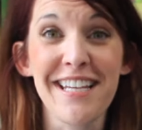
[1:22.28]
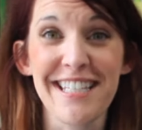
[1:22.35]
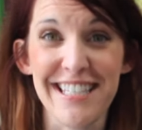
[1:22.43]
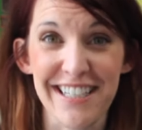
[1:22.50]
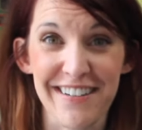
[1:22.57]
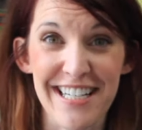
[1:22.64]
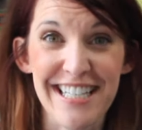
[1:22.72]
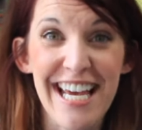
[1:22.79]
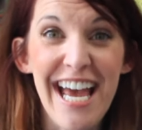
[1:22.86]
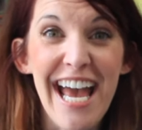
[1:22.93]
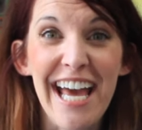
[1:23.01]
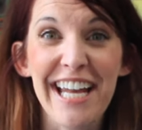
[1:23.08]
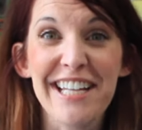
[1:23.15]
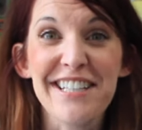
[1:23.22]
series,
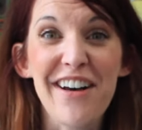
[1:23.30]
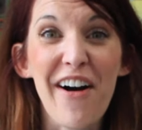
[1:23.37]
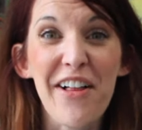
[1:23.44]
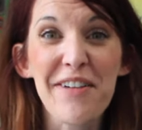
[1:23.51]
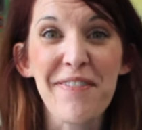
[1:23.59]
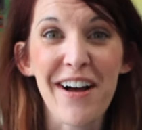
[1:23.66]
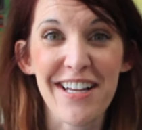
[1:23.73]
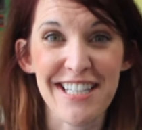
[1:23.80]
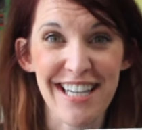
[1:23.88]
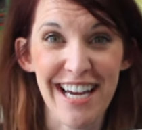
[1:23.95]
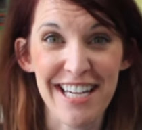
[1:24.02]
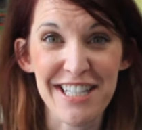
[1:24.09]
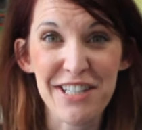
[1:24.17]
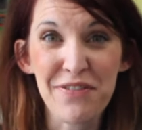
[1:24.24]
and it's all about
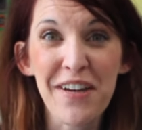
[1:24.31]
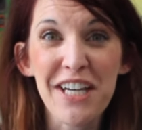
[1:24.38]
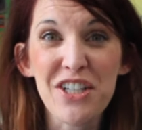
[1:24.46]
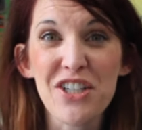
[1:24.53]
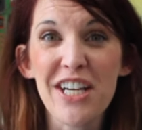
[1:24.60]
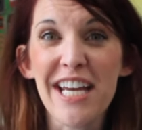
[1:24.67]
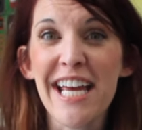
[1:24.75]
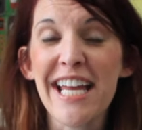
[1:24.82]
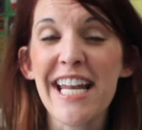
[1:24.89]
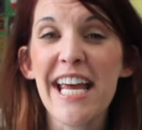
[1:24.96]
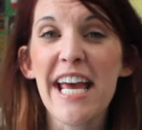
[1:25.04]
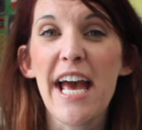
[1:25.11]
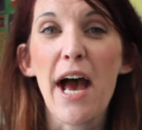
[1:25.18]
science fiction.